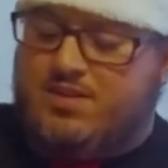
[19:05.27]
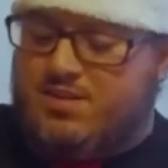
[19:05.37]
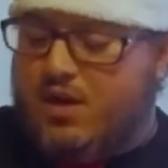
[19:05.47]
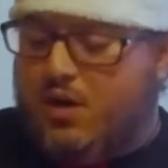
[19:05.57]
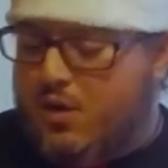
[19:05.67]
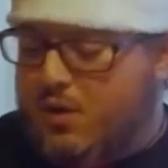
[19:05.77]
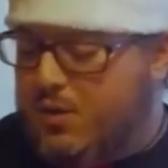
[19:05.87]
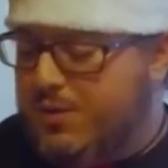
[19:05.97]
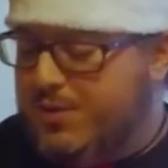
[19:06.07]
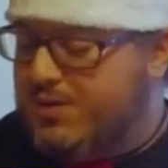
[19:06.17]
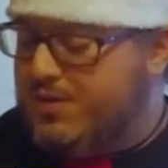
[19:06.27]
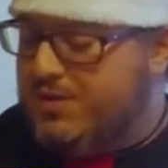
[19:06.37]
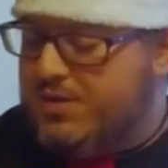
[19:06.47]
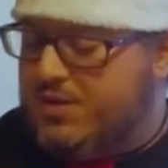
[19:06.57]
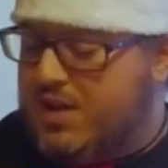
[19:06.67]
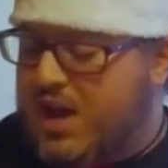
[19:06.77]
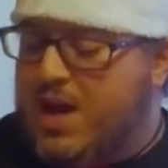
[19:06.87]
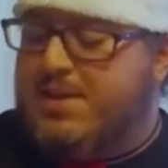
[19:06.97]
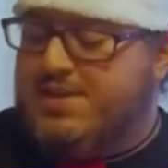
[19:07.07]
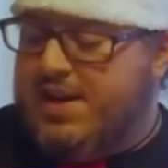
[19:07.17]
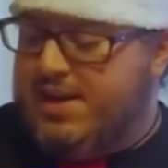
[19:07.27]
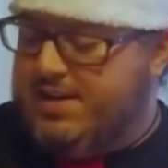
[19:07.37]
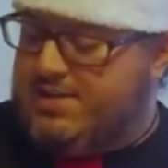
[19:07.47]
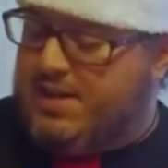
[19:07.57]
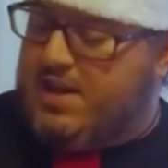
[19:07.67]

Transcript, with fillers: so I'm excited to see